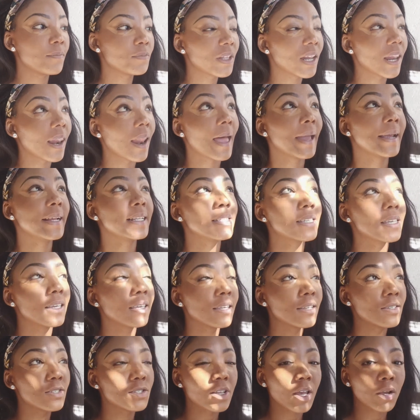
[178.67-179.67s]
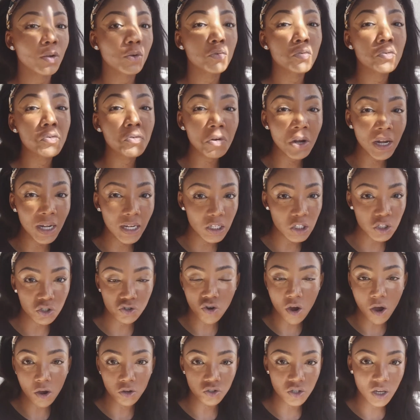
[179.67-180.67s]
The lighting is like really
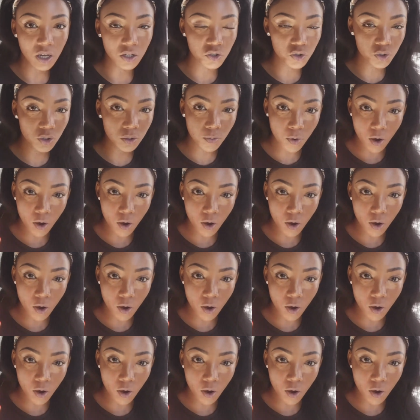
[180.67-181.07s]
strong, so I do